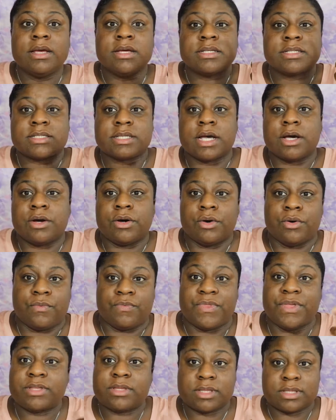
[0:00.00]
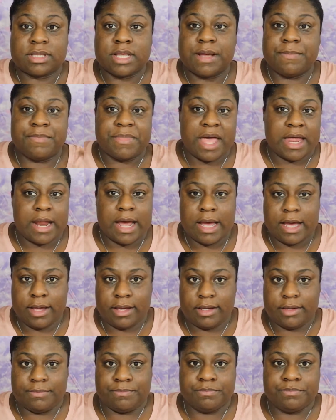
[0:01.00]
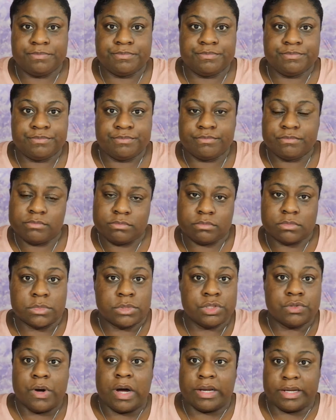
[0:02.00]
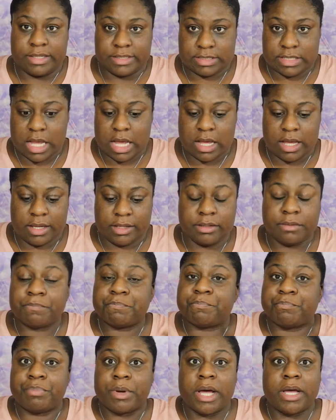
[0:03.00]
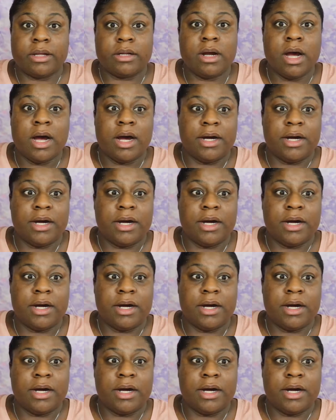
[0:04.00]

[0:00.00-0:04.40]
So this is something that I do on the side, but